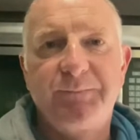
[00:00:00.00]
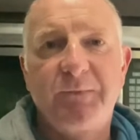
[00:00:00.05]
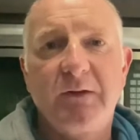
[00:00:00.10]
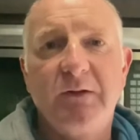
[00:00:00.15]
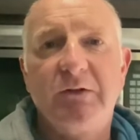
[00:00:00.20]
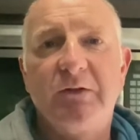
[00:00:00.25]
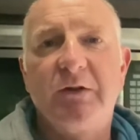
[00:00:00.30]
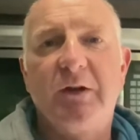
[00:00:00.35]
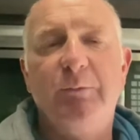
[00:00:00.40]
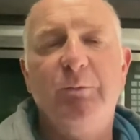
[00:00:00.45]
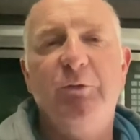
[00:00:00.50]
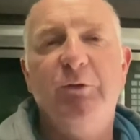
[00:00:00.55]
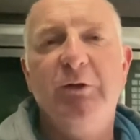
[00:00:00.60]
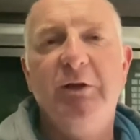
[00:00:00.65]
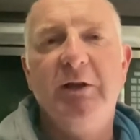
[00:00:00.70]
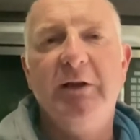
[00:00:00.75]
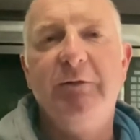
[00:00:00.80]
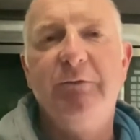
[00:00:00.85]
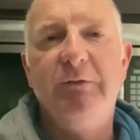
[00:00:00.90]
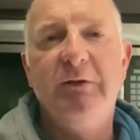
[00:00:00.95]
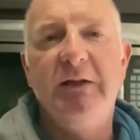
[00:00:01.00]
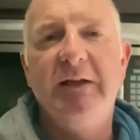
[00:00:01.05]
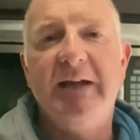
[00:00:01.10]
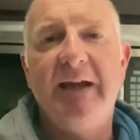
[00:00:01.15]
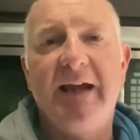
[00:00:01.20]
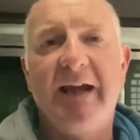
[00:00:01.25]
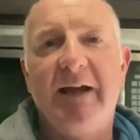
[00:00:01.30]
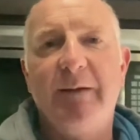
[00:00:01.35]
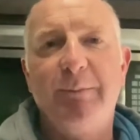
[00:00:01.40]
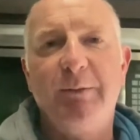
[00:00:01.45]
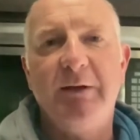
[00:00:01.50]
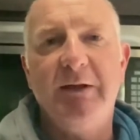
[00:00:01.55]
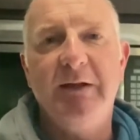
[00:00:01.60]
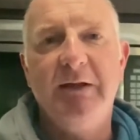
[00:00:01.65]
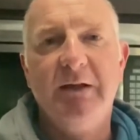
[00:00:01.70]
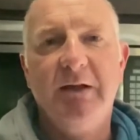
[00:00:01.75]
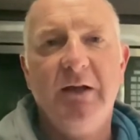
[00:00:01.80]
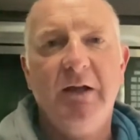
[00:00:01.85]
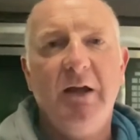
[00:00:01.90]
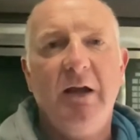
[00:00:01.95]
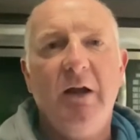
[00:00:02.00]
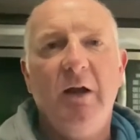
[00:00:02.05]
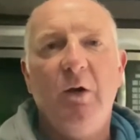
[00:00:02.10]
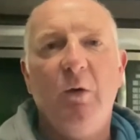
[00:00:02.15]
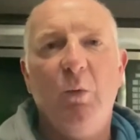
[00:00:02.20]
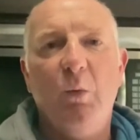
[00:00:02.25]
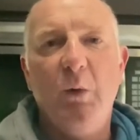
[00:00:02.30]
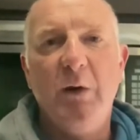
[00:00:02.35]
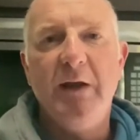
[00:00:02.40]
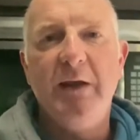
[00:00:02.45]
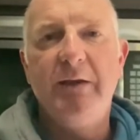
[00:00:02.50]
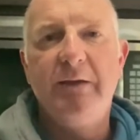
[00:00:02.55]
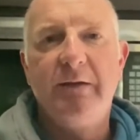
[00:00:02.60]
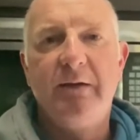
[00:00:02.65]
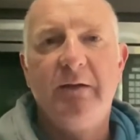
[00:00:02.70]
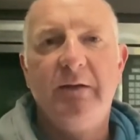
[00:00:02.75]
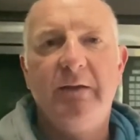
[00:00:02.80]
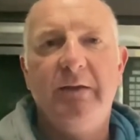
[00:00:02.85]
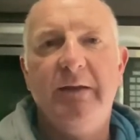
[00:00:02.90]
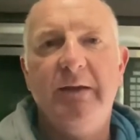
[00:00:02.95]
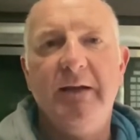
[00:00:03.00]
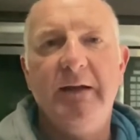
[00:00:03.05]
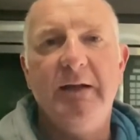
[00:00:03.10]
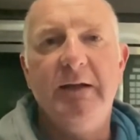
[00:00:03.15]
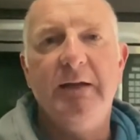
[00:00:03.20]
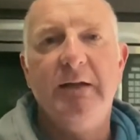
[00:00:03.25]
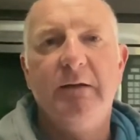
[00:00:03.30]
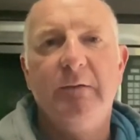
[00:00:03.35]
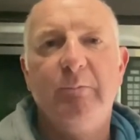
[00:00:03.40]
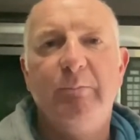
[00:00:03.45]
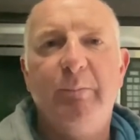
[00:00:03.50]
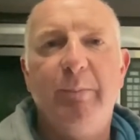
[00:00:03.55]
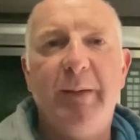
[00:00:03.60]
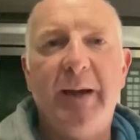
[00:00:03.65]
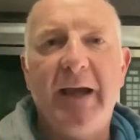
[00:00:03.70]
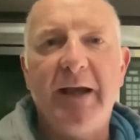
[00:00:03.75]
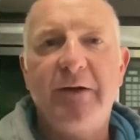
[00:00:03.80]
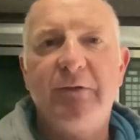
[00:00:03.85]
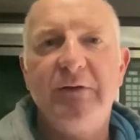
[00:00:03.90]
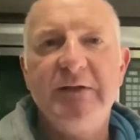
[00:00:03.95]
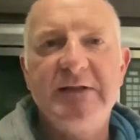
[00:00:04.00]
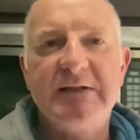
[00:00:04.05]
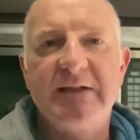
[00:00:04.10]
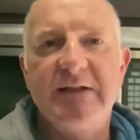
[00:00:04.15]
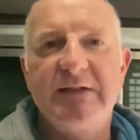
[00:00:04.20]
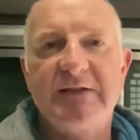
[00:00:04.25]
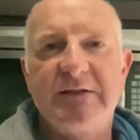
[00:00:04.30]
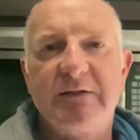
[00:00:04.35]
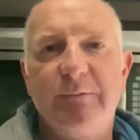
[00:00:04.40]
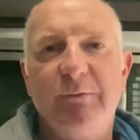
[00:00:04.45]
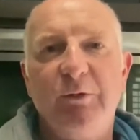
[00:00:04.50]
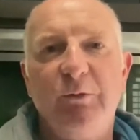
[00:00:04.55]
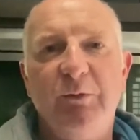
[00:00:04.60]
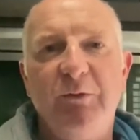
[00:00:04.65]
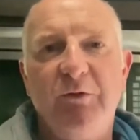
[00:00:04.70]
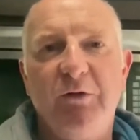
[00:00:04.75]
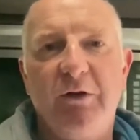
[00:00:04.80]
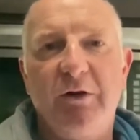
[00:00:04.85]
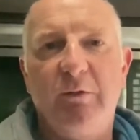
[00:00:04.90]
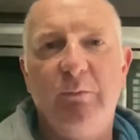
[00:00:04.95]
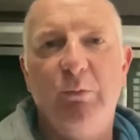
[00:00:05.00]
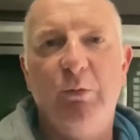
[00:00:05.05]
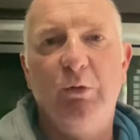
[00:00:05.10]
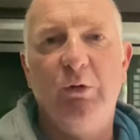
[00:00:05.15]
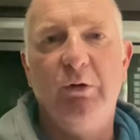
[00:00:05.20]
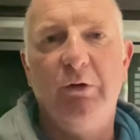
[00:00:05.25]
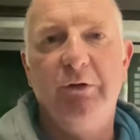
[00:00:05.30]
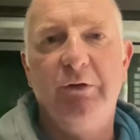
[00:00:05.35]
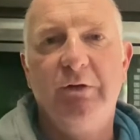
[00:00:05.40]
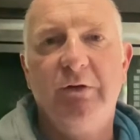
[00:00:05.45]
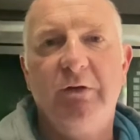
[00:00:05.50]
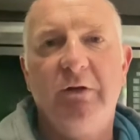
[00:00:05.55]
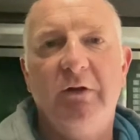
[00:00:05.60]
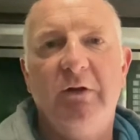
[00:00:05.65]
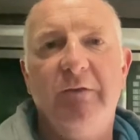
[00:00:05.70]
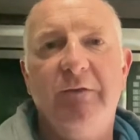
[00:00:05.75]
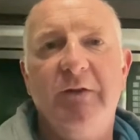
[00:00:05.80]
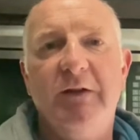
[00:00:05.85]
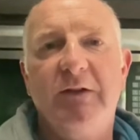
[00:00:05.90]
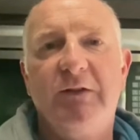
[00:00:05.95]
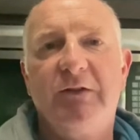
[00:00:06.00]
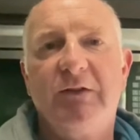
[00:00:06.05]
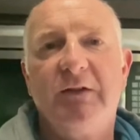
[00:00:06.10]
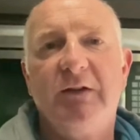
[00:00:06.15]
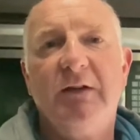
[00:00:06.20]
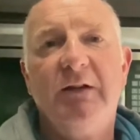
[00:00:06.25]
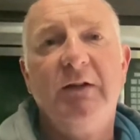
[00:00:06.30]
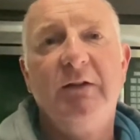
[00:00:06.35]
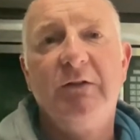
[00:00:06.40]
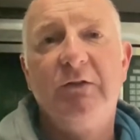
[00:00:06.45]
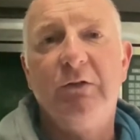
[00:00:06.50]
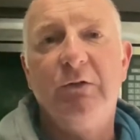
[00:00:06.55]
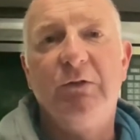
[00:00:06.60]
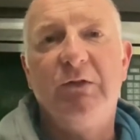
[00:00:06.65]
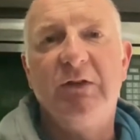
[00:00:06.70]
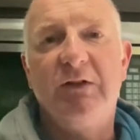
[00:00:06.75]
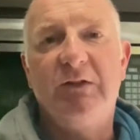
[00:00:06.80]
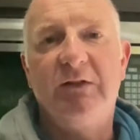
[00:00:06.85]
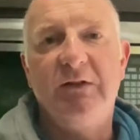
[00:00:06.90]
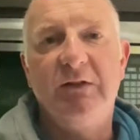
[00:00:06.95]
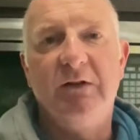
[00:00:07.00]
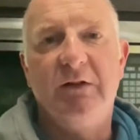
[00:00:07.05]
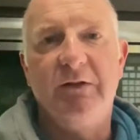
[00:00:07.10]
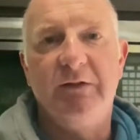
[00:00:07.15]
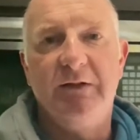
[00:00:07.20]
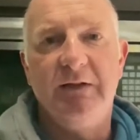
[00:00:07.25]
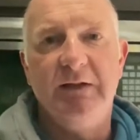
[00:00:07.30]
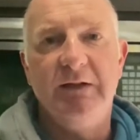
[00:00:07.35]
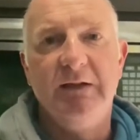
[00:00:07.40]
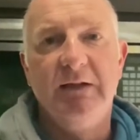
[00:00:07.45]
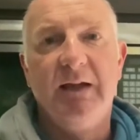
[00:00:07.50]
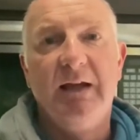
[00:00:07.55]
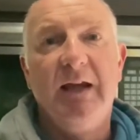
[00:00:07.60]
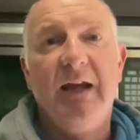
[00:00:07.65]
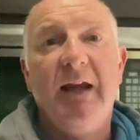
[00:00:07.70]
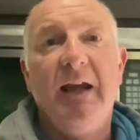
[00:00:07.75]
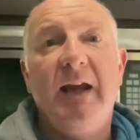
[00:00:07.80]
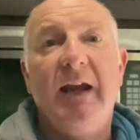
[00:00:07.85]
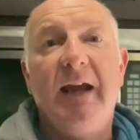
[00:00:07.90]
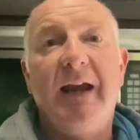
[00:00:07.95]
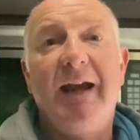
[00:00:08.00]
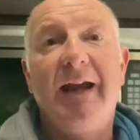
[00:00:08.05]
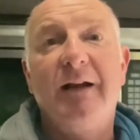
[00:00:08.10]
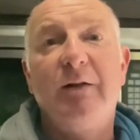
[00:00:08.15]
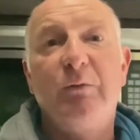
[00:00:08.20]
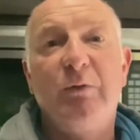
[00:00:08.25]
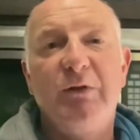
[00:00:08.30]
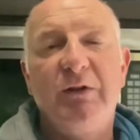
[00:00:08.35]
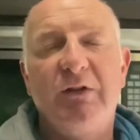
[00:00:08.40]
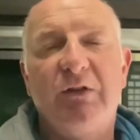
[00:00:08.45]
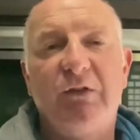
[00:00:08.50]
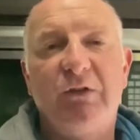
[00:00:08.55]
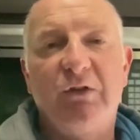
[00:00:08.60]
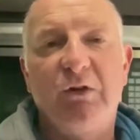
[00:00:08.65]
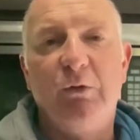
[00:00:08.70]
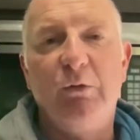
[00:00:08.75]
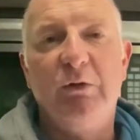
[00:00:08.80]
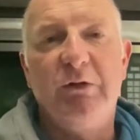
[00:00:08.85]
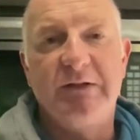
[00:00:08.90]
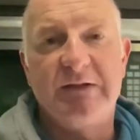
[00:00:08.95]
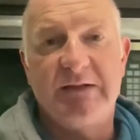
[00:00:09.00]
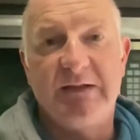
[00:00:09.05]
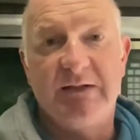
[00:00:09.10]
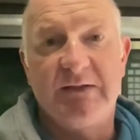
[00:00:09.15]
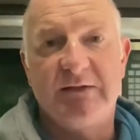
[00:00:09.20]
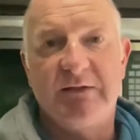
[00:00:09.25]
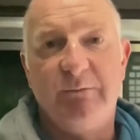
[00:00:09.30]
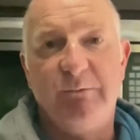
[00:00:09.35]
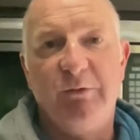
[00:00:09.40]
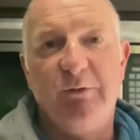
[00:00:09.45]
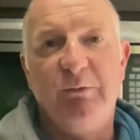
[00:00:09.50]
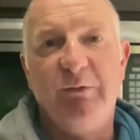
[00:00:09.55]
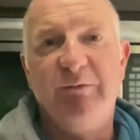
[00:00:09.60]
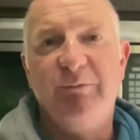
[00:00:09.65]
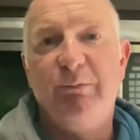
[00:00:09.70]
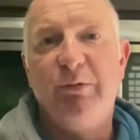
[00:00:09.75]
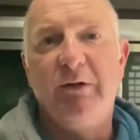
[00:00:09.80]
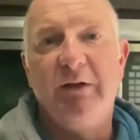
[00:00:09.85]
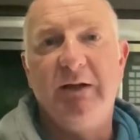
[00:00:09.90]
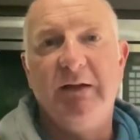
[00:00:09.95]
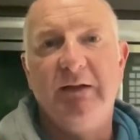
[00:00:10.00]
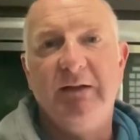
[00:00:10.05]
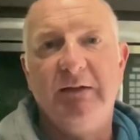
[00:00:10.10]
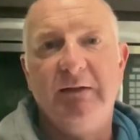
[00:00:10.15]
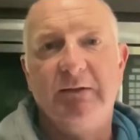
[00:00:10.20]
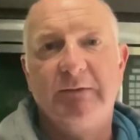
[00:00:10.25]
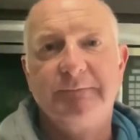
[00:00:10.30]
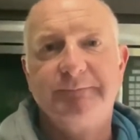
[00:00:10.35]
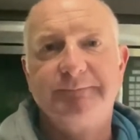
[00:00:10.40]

So I'm really, really happy with the battery system that we've got on board of this 260RD and with the solar system that we've put in here.